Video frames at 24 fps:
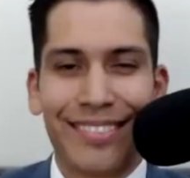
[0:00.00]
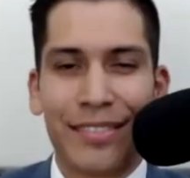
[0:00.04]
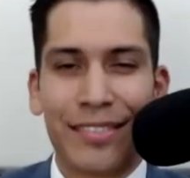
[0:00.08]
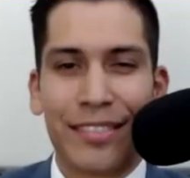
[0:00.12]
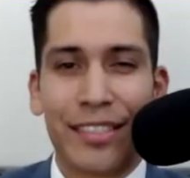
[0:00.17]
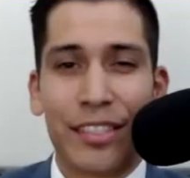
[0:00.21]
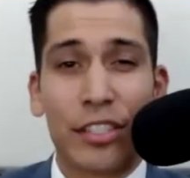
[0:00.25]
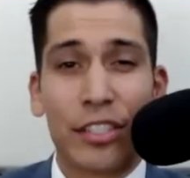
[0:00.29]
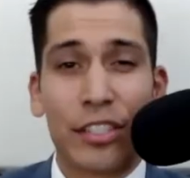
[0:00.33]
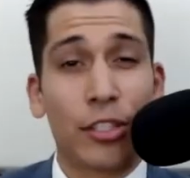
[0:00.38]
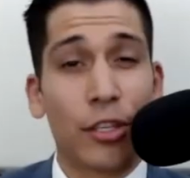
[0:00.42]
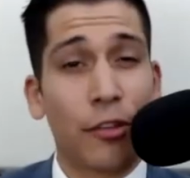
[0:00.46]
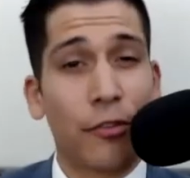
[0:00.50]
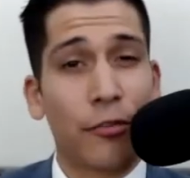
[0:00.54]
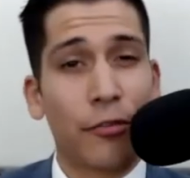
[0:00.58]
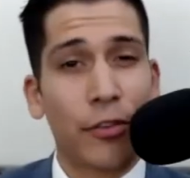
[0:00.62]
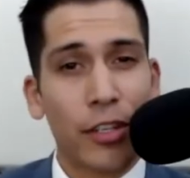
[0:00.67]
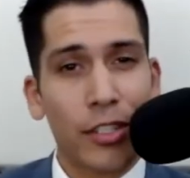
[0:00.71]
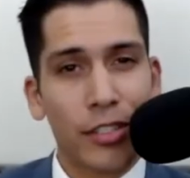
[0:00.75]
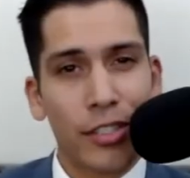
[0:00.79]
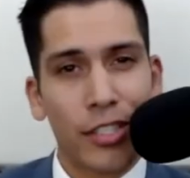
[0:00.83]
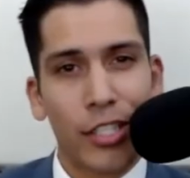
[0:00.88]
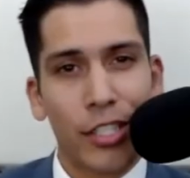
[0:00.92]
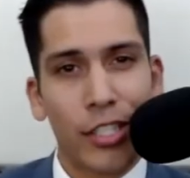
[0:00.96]
So the
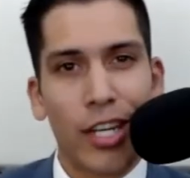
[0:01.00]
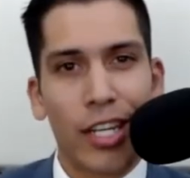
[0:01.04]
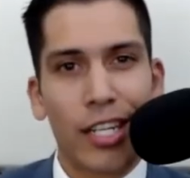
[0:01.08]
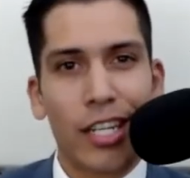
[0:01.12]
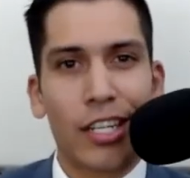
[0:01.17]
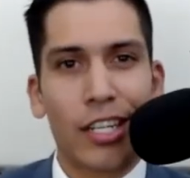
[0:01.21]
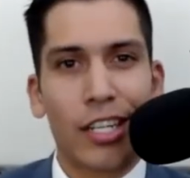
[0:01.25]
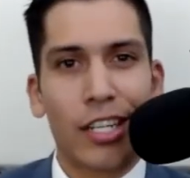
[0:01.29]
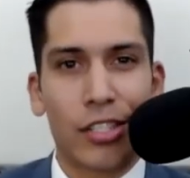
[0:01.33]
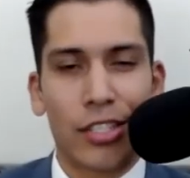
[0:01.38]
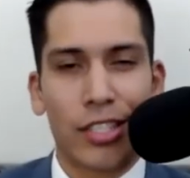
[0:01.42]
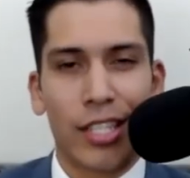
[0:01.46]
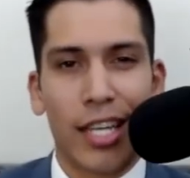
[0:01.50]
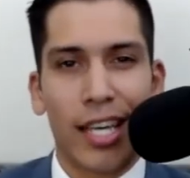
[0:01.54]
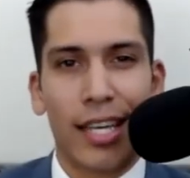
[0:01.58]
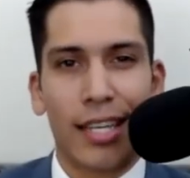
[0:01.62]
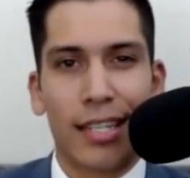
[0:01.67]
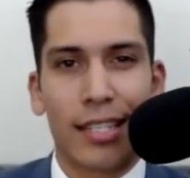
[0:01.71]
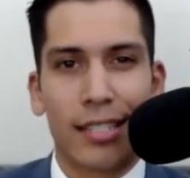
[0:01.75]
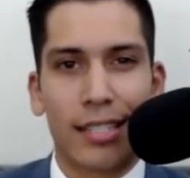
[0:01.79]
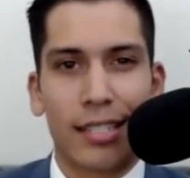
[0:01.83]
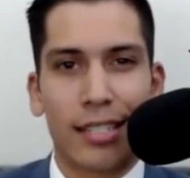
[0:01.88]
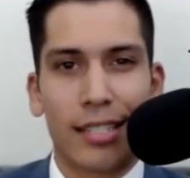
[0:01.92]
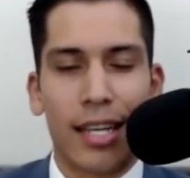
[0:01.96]
first thing you got to understand
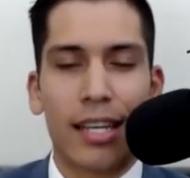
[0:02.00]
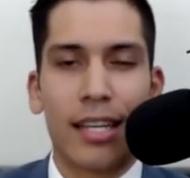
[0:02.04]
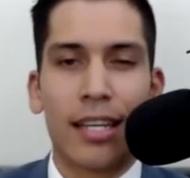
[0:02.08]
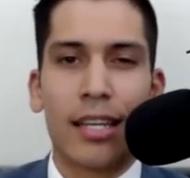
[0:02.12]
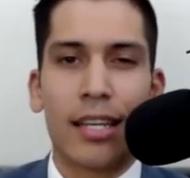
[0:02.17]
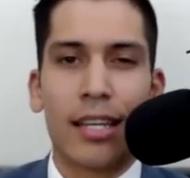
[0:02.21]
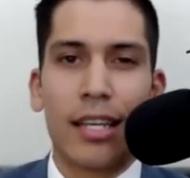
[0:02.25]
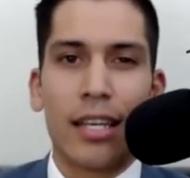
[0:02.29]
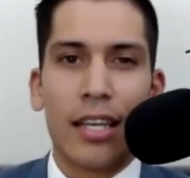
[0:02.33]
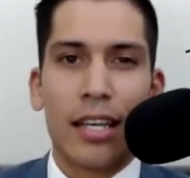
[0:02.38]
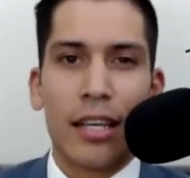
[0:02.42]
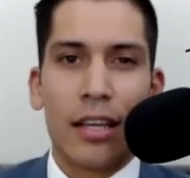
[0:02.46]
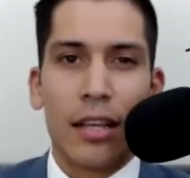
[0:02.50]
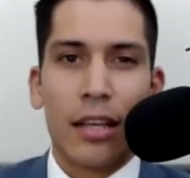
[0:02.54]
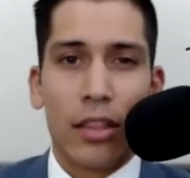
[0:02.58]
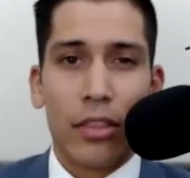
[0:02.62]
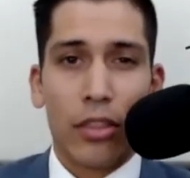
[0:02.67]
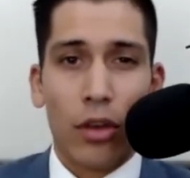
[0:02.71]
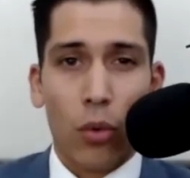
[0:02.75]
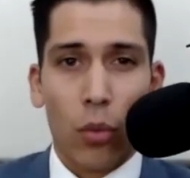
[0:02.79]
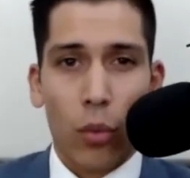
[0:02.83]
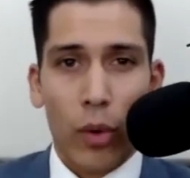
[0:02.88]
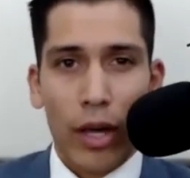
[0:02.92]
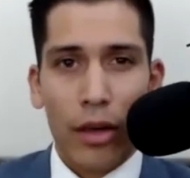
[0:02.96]
is that
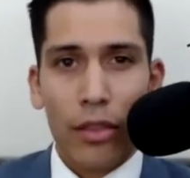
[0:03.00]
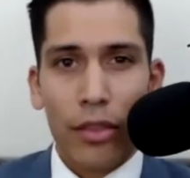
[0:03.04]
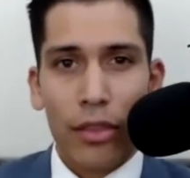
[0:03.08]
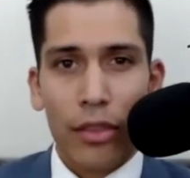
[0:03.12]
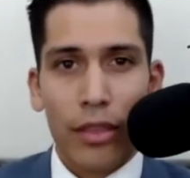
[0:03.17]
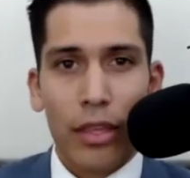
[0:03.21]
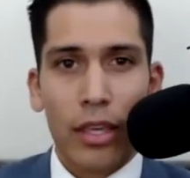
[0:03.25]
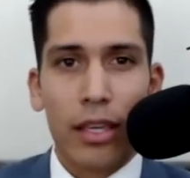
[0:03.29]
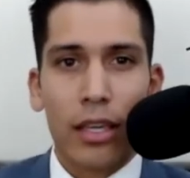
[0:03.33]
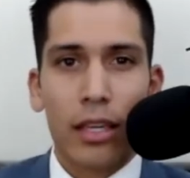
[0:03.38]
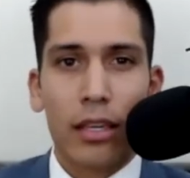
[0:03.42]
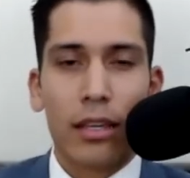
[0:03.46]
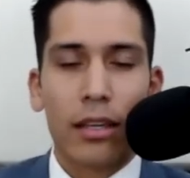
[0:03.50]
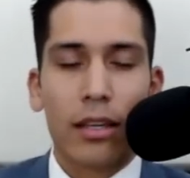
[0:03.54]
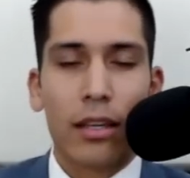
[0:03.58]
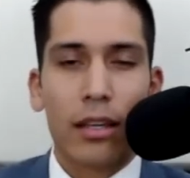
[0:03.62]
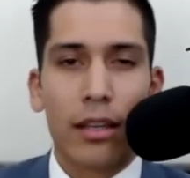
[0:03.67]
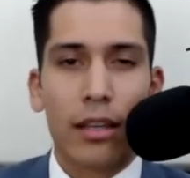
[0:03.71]
the wealthy,